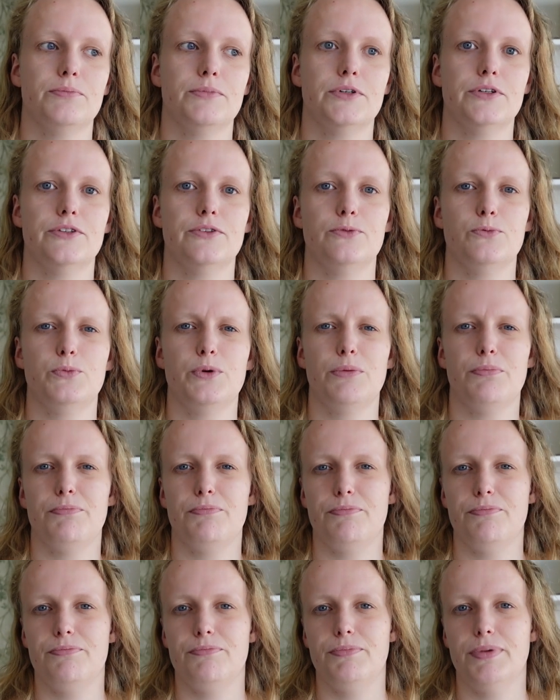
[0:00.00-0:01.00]
But with
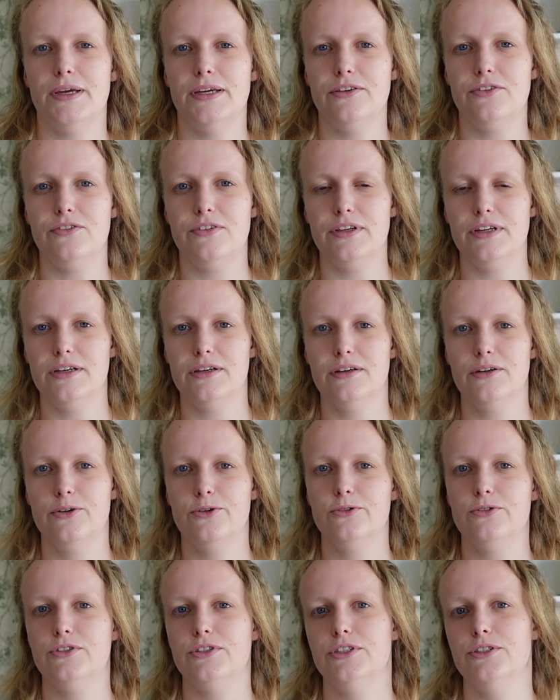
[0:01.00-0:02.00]
pasting
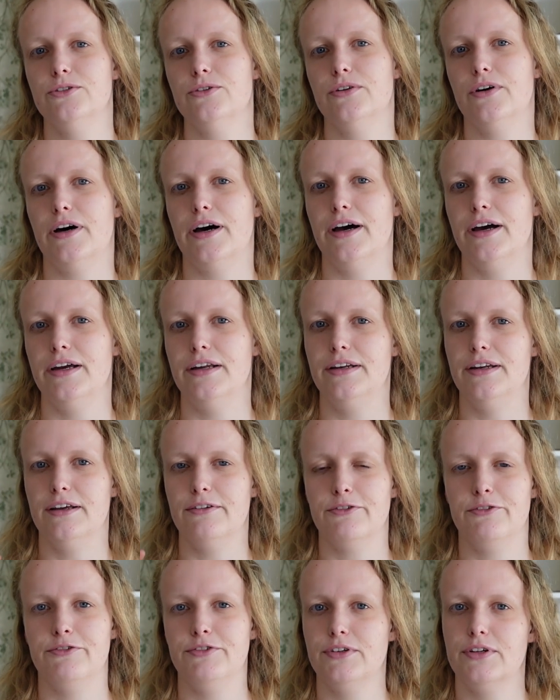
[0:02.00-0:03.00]
couture, I
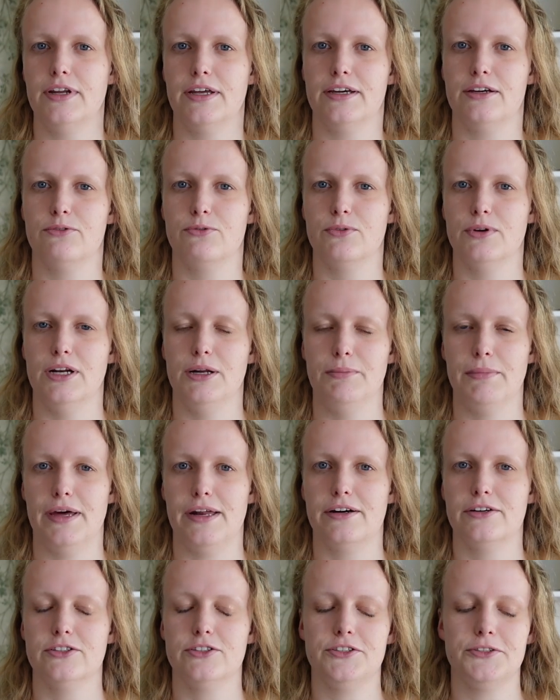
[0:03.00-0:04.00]
never feel like it really
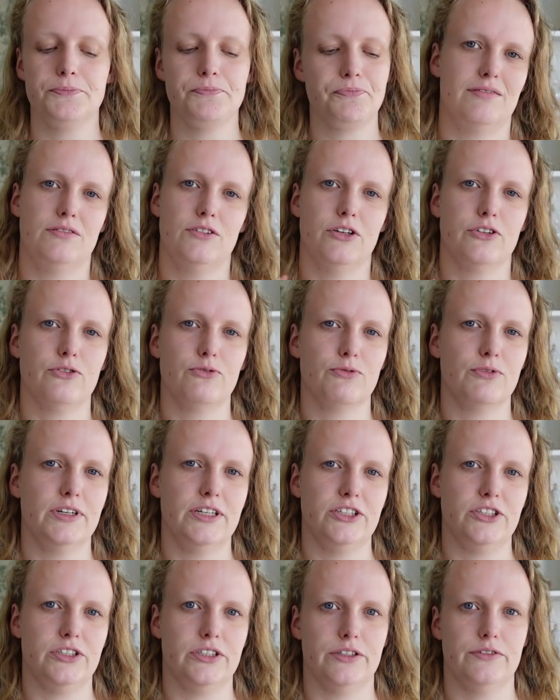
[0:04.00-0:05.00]
matters. It doesn't
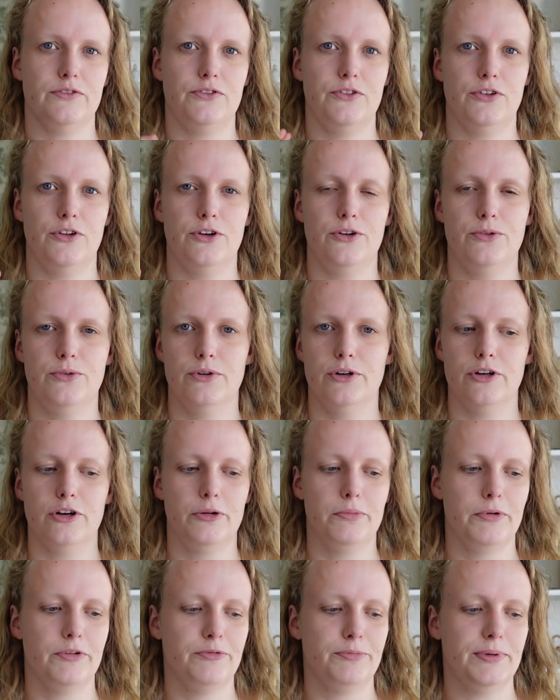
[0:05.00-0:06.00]
really shift. So a
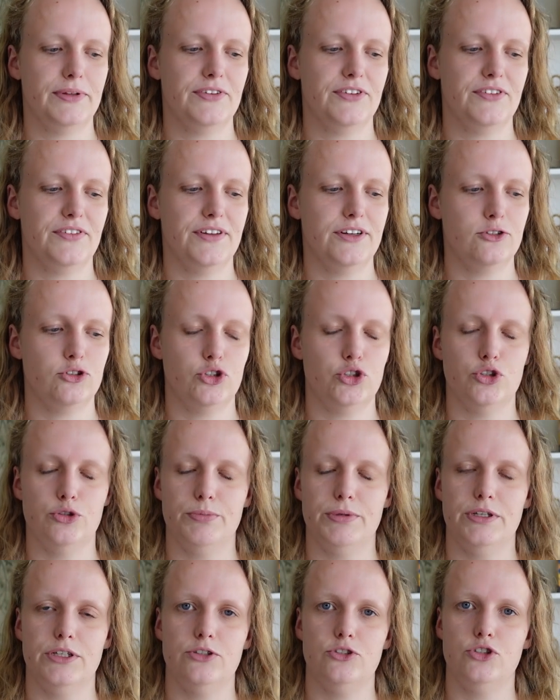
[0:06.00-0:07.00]
couple of pins in there should
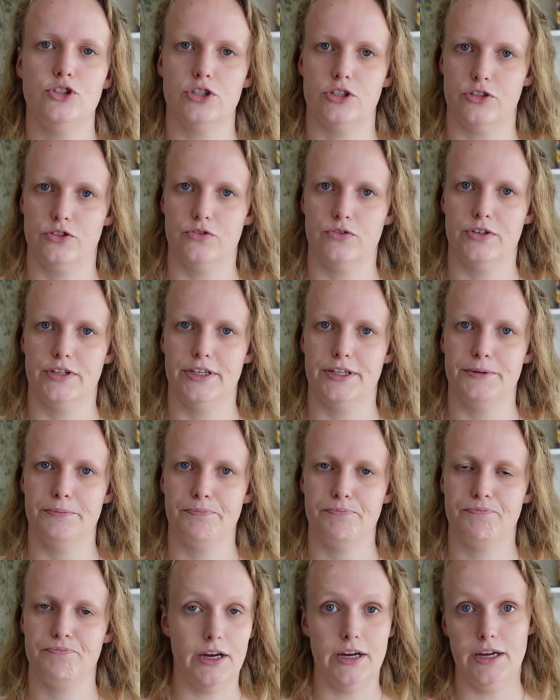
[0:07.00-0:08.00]
be just fine.
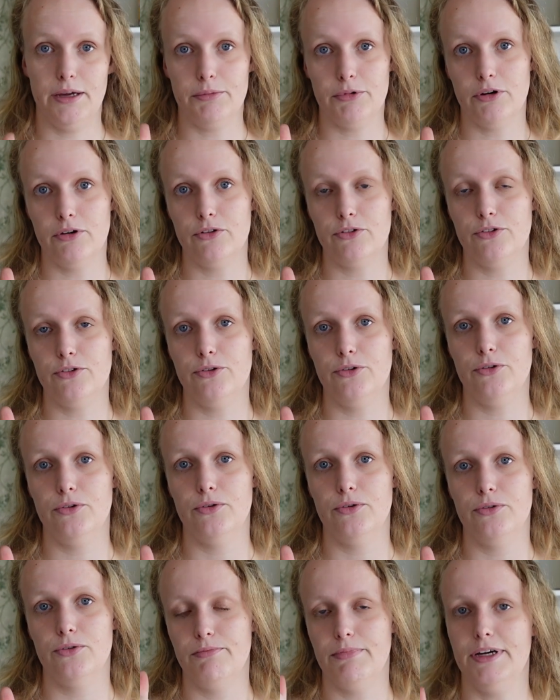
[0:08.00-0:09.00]
I am going to
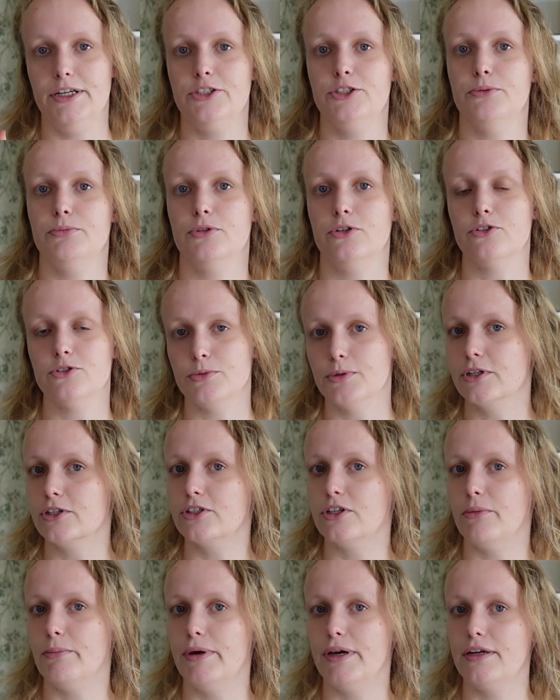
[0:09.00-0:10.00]
match up those
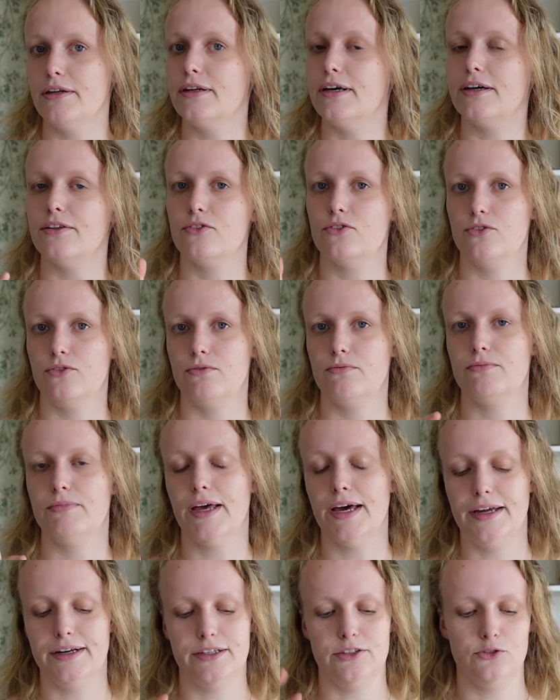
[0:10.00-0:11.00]
marks I made.
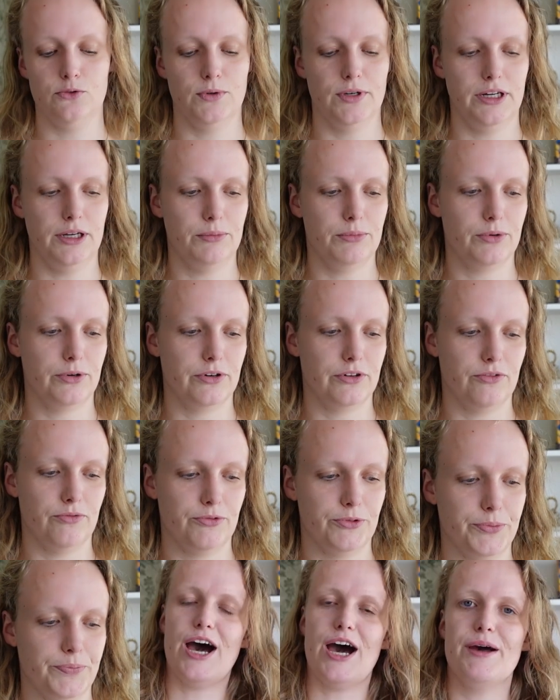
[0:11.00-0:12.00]
That is really
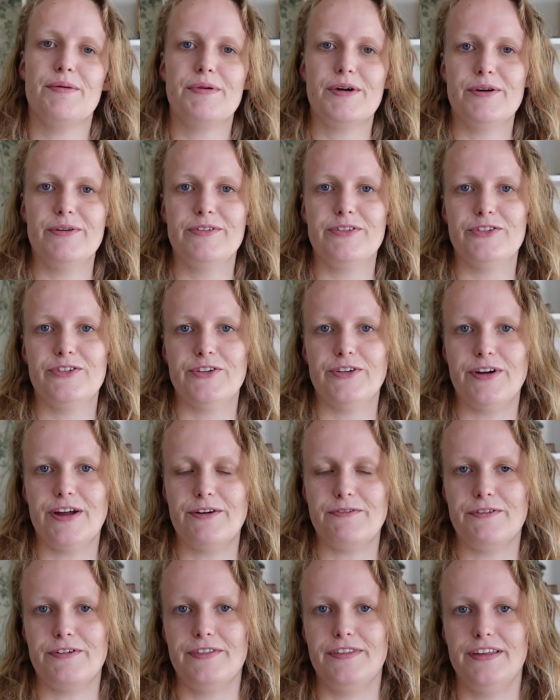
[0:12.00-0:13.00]
important. I'm going to sew
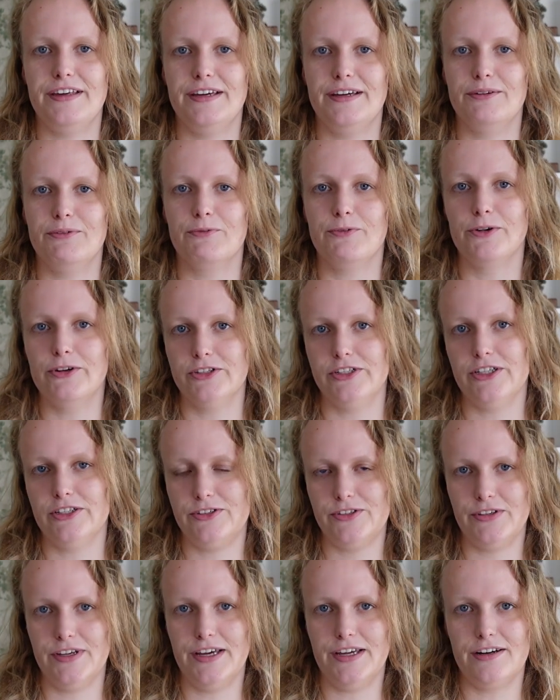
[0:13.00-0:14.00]
everything wrong
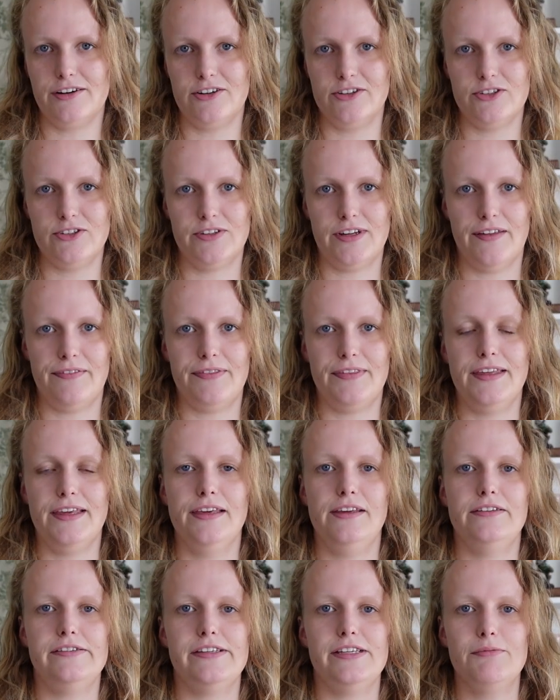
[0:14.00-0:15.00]
sides together so that
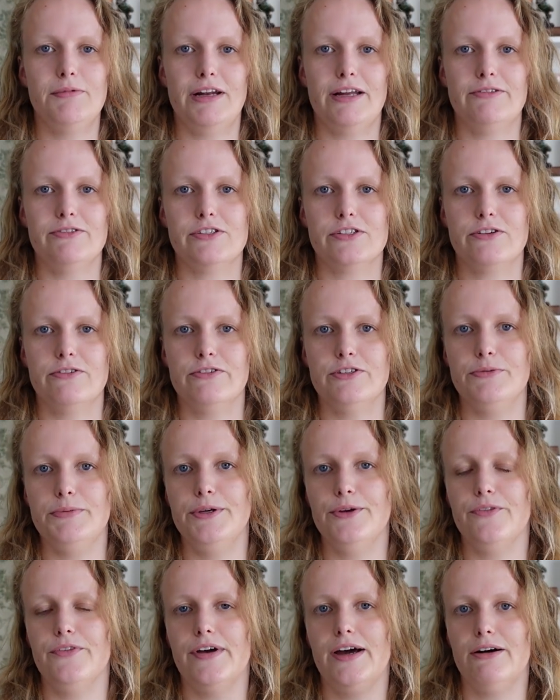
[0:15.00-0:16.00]
the seam allowance is going to be
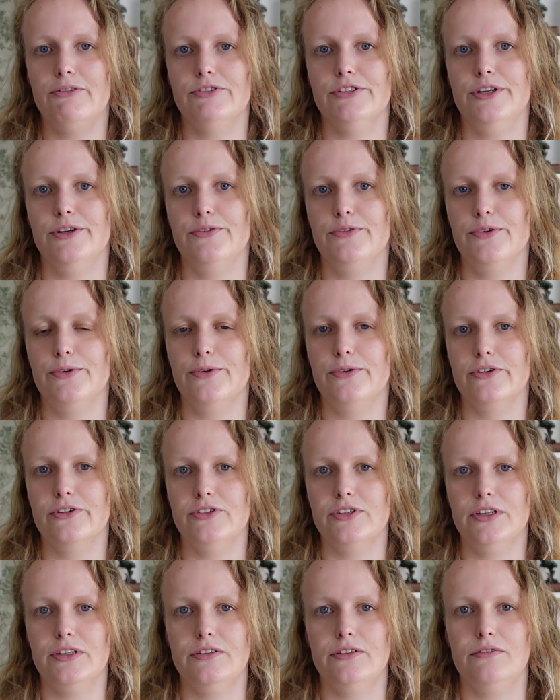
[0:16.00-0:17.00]
on the outside of the
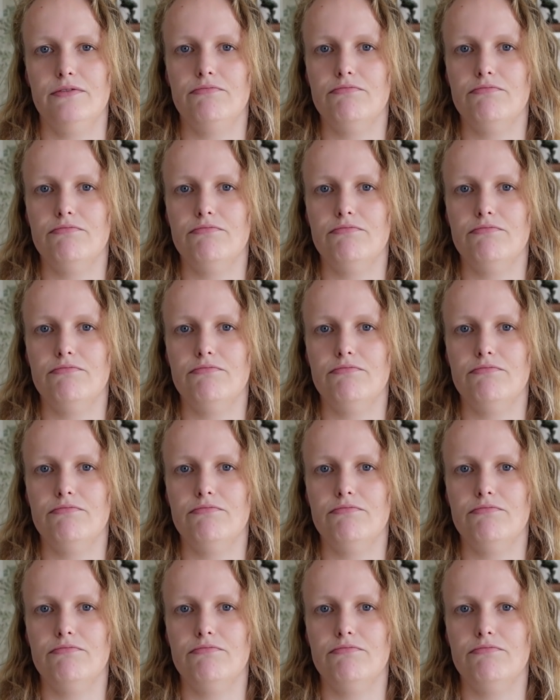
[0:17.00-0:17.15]
corset.